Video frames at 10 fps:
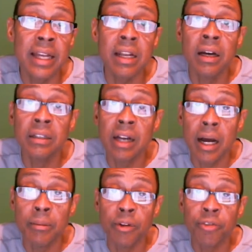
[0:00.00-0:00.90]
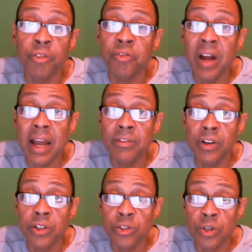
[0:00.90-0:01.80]
uncommon for
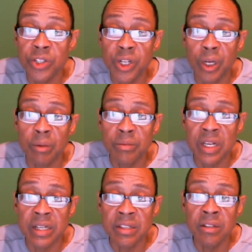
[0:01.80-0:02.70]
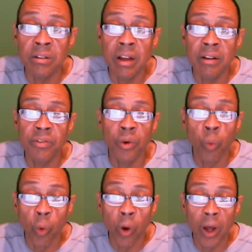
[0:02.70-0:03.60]
500 gems, and I still have the
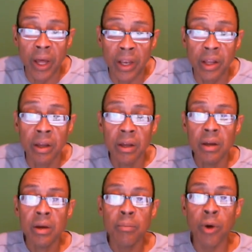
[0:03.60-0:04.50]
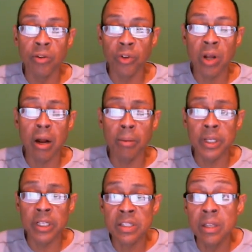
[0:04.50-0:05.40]
one Marvel
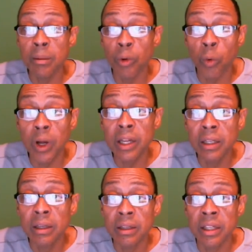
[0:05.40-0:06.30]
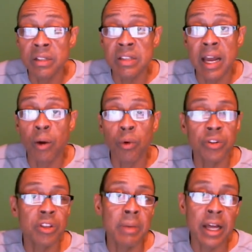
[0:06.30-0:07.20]
Comics #1 that is now
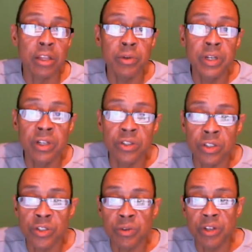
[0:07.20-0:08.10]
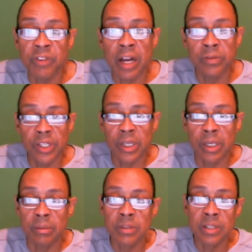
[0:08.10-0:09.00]
worth about 325
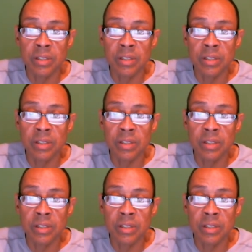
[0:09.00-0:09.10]
gems.